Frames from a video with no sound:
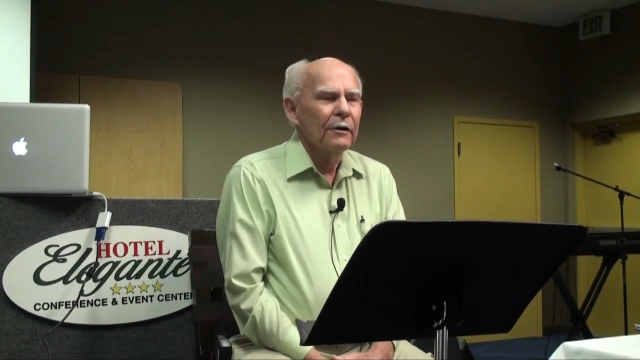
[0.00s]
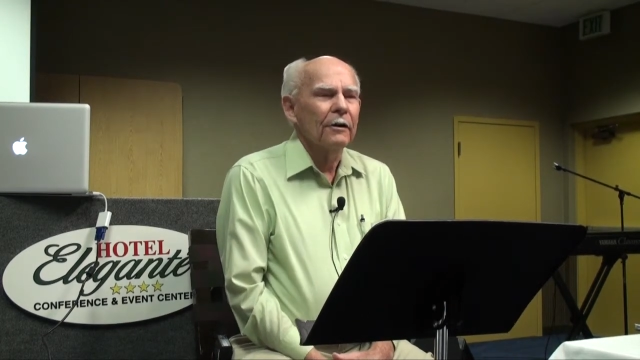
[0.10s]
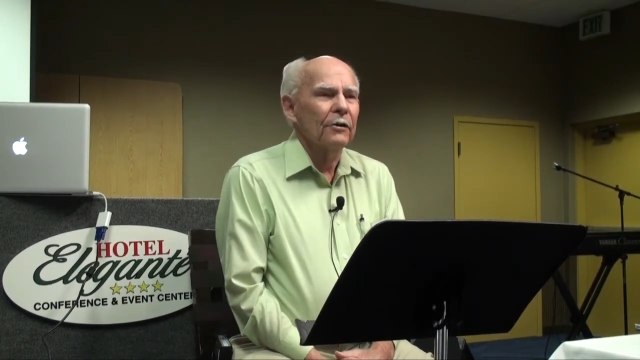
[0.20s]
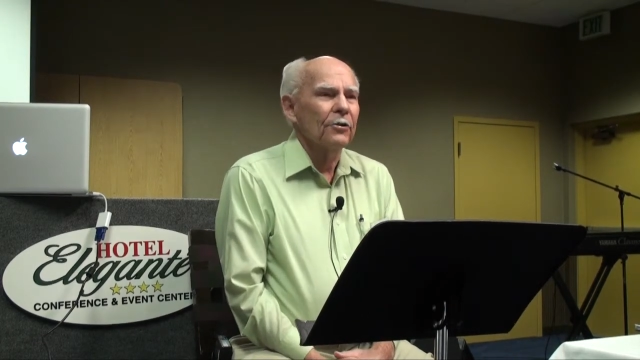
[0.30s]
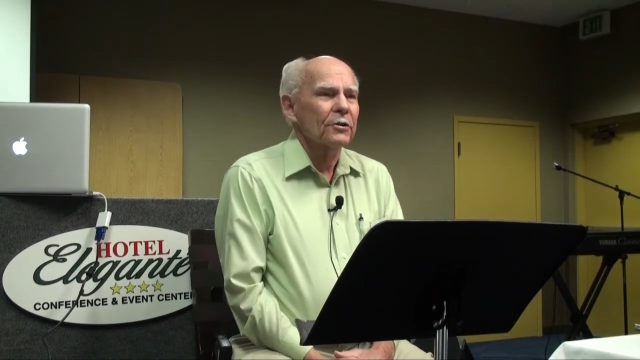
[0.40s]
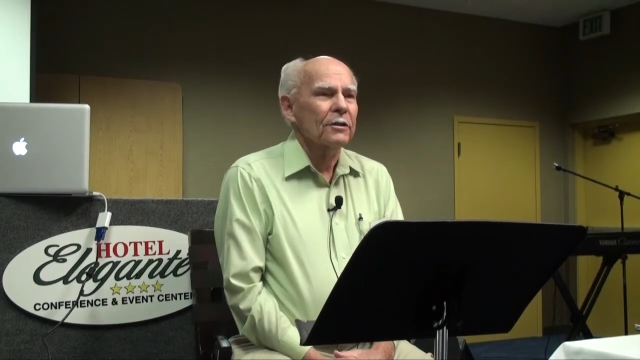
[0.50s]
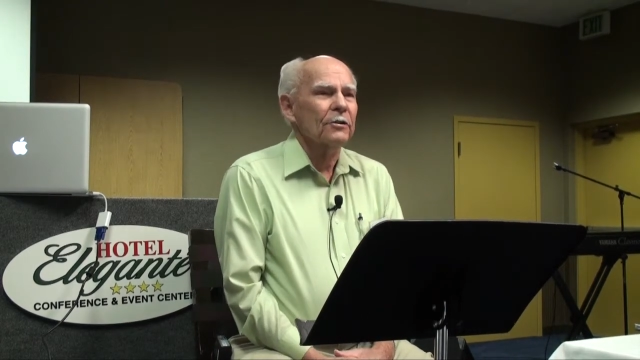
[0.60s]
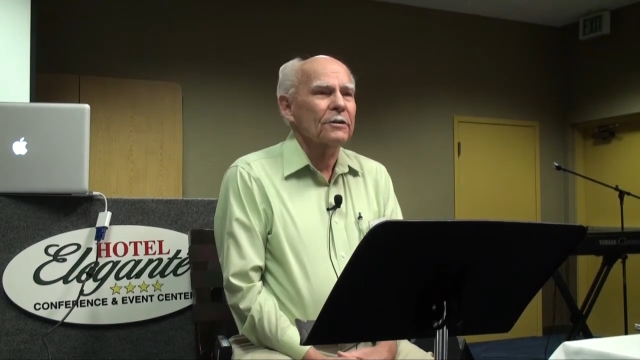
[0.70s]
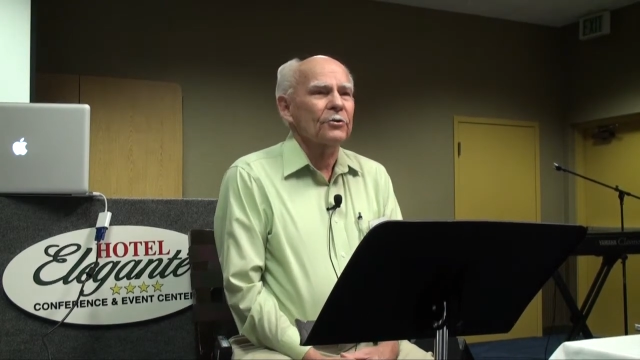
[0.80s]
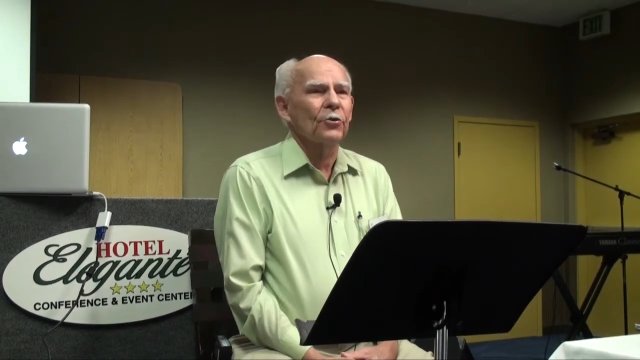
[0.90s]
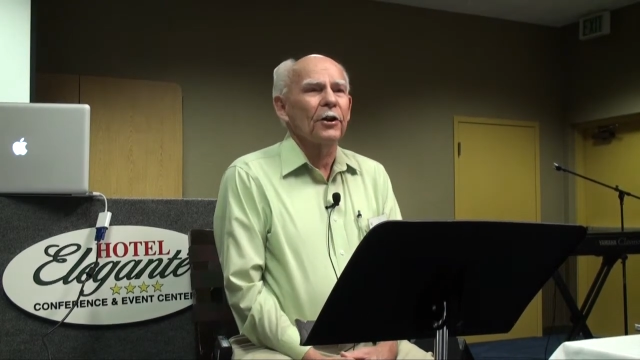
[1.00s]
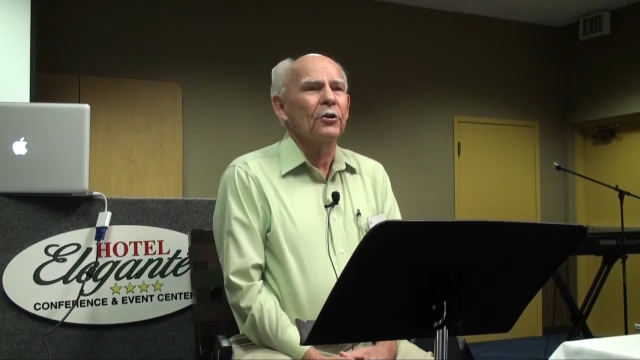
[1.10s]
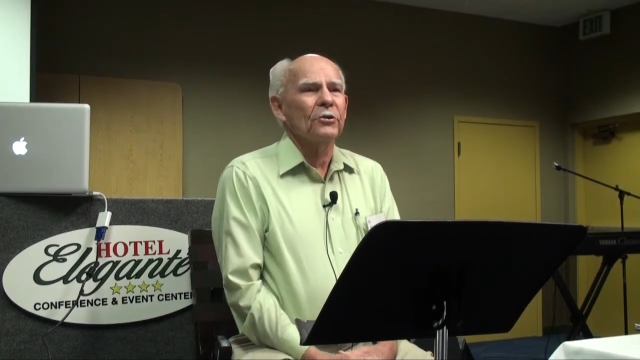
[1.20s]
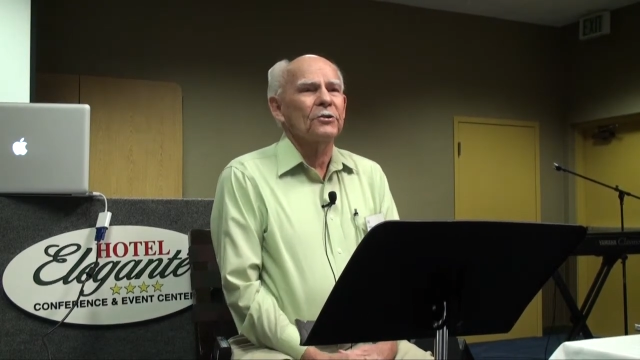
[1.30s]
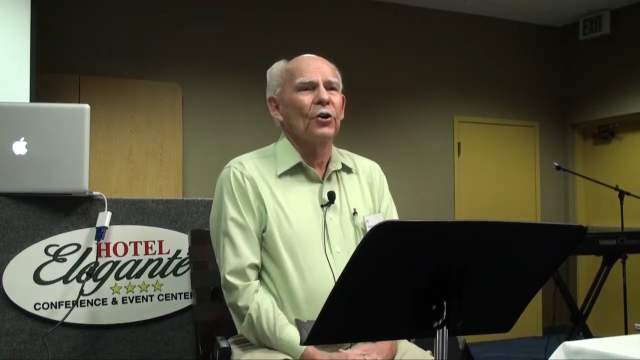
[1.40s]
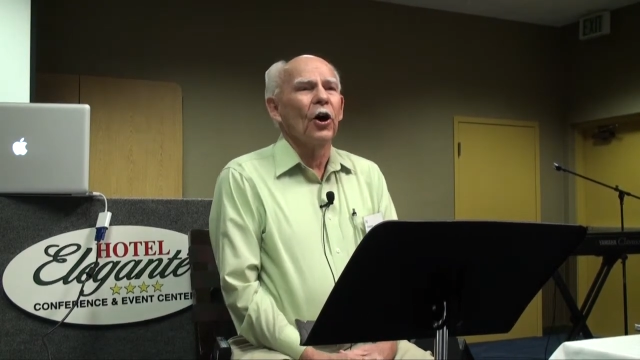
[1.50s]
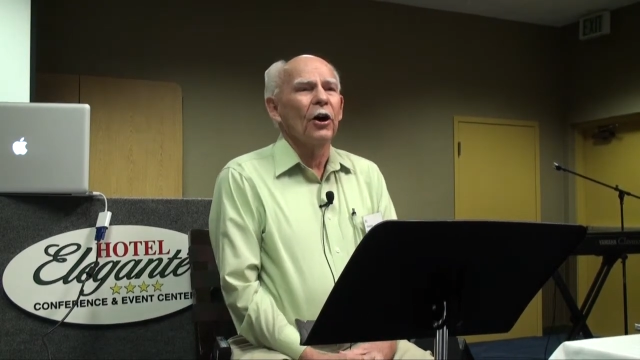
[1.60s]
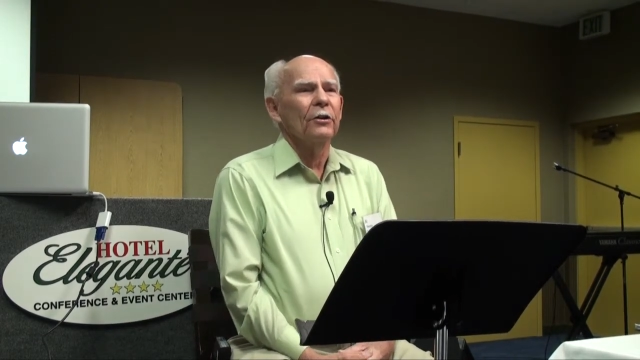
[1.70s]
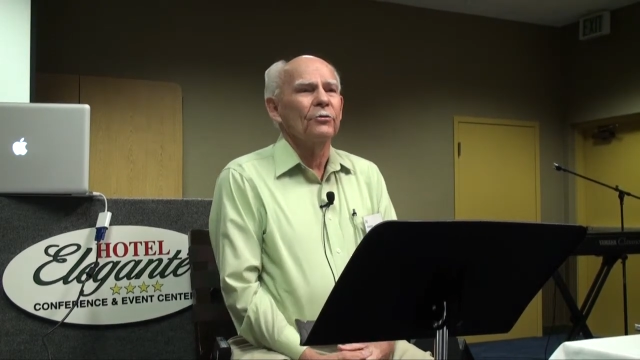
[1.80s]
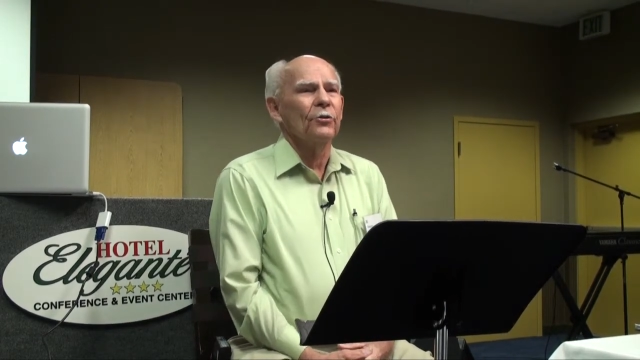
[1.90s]
of course, the story goes
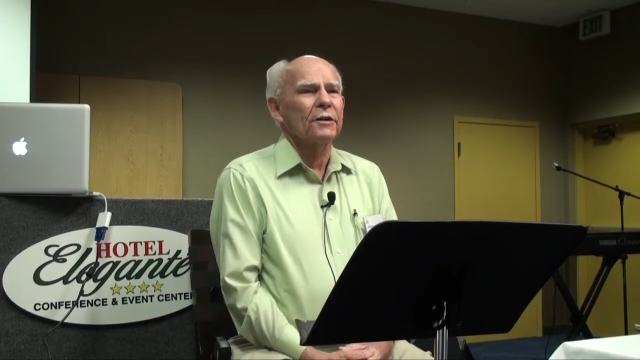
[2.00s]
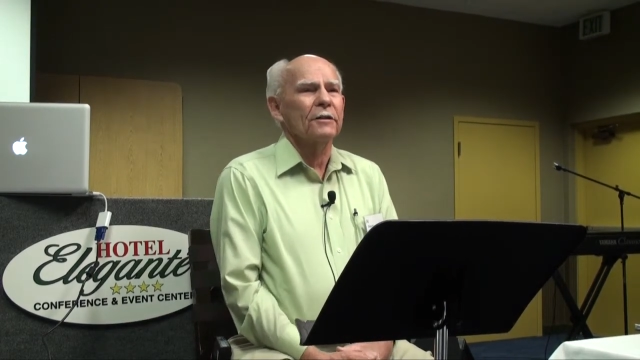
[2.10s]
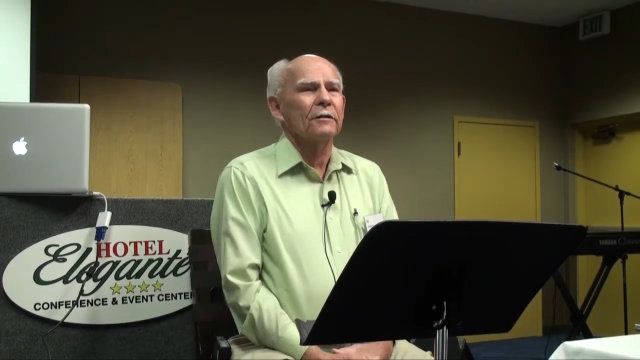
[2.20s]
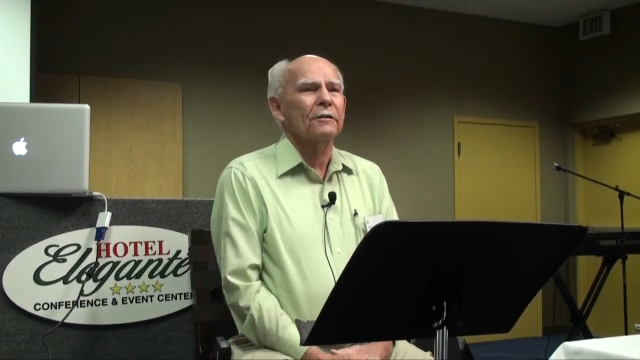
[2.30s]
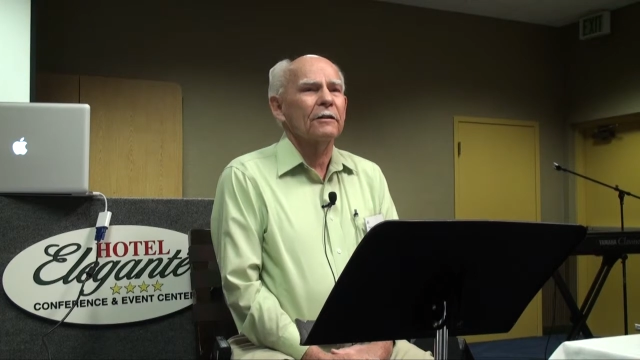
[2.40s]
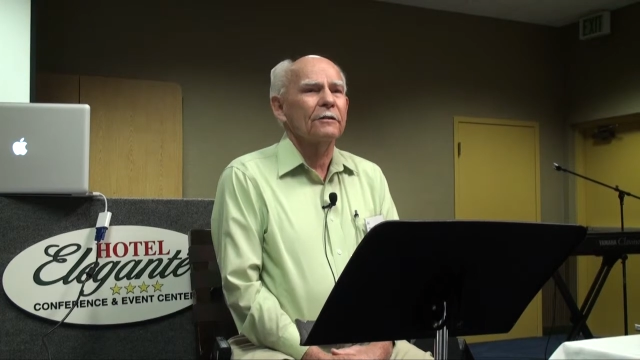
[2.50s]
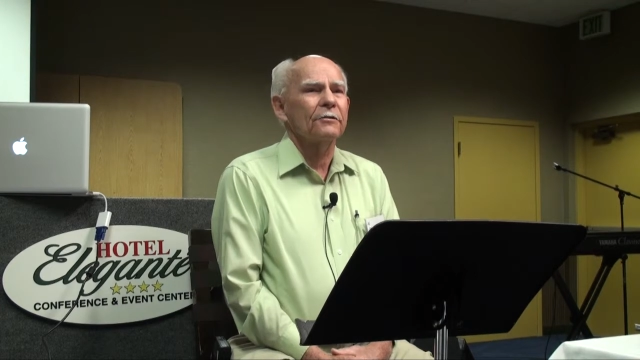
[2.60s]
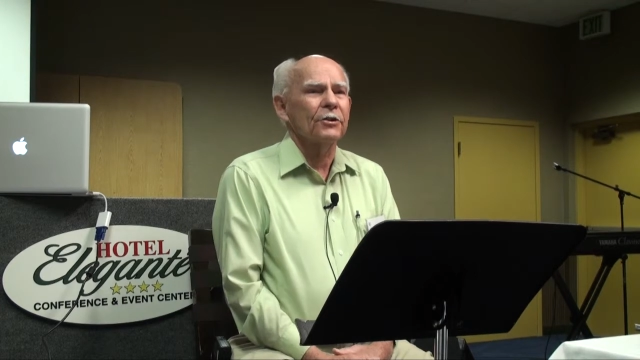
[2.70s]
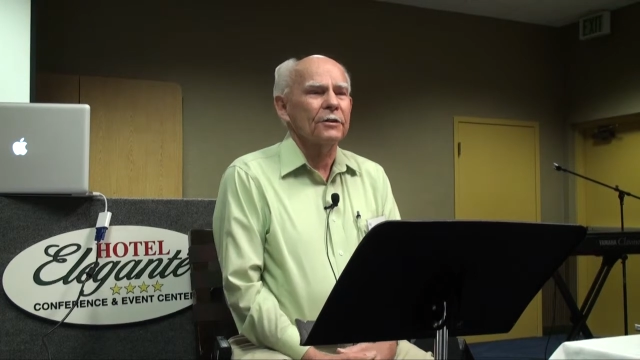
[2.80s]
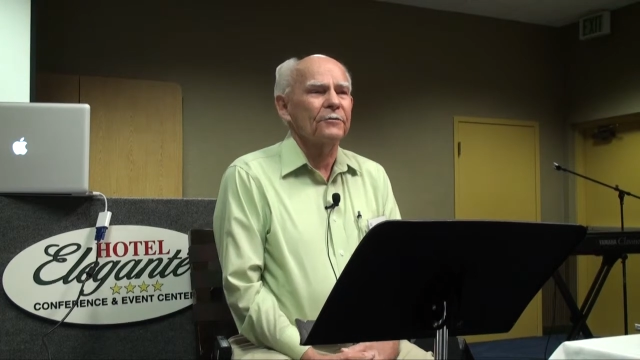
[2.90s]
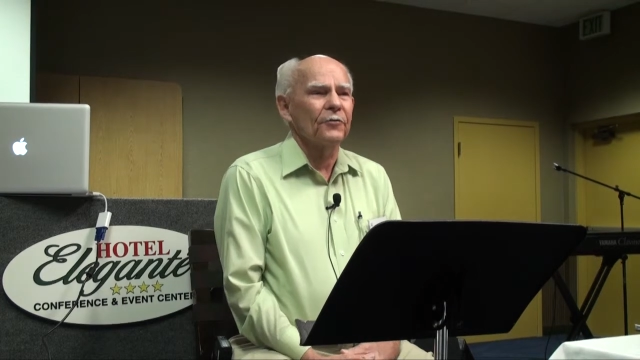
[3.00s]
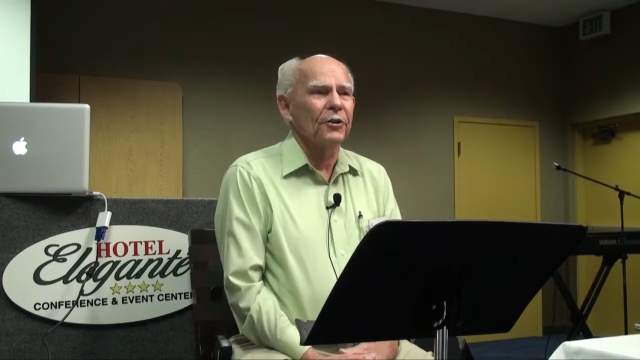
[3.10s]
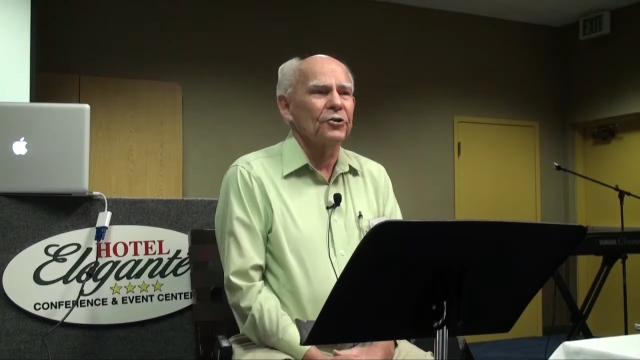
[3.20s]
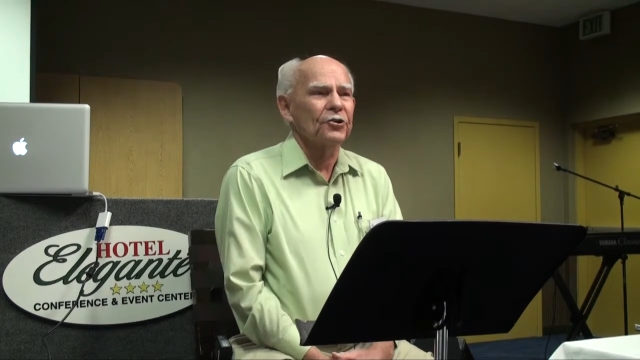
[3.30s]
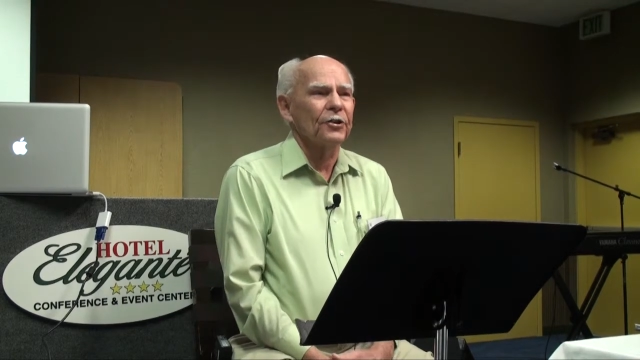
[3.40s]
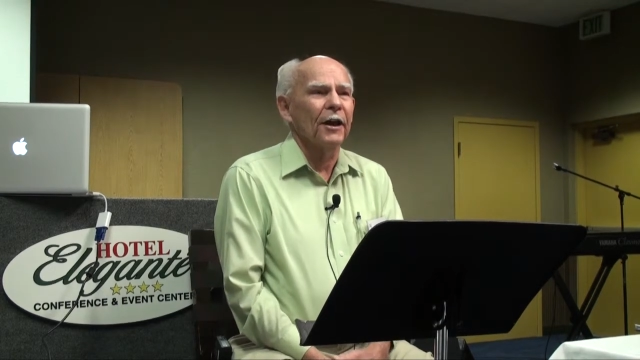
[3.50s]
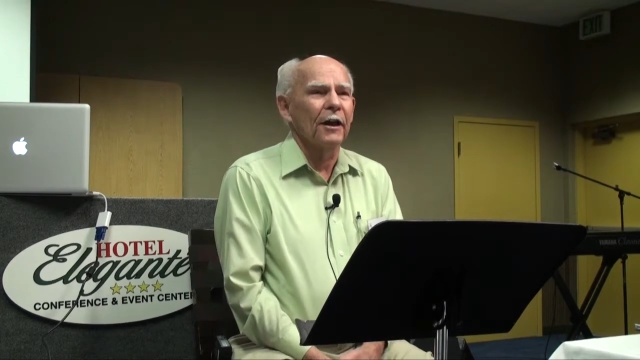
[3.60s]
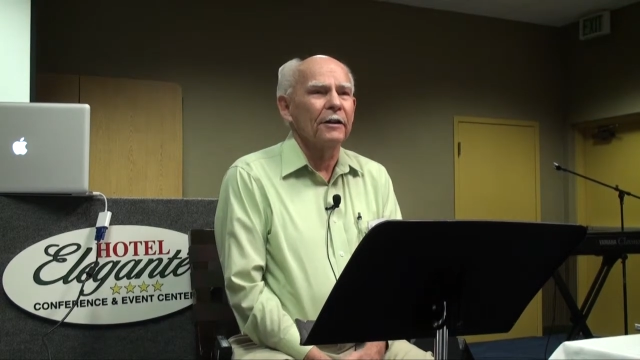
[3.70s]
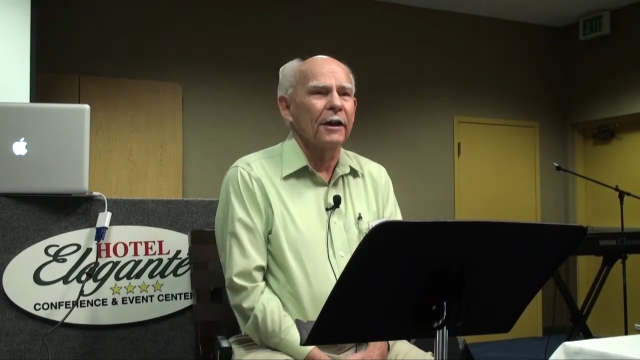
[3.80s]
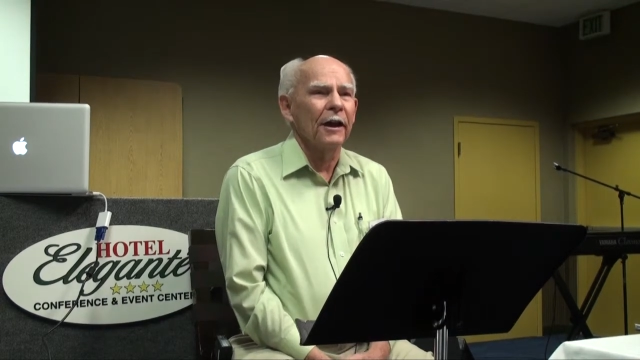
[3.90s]
on. It wasn't just finished
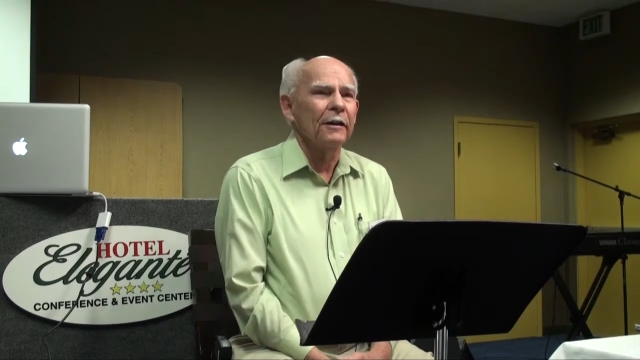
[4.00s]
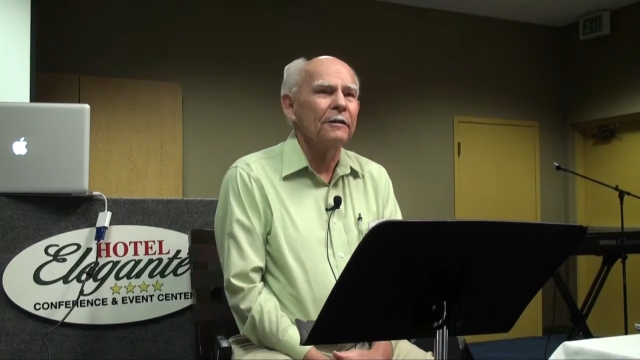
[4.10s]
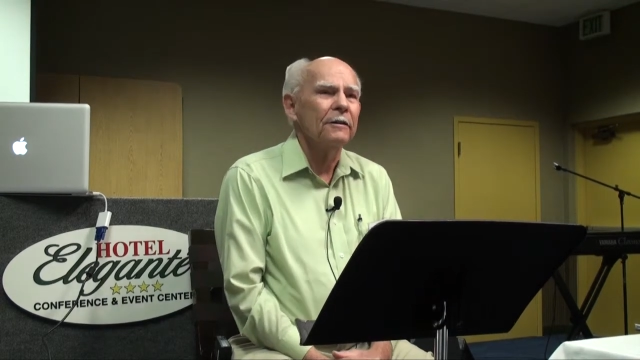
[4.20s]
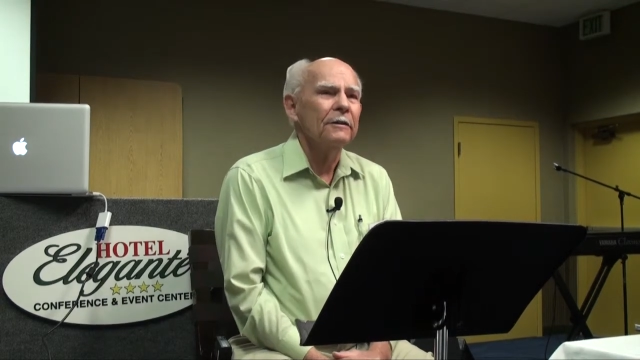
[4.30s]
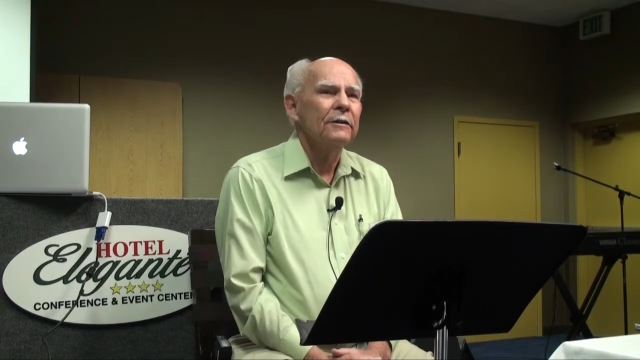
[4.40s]
that day.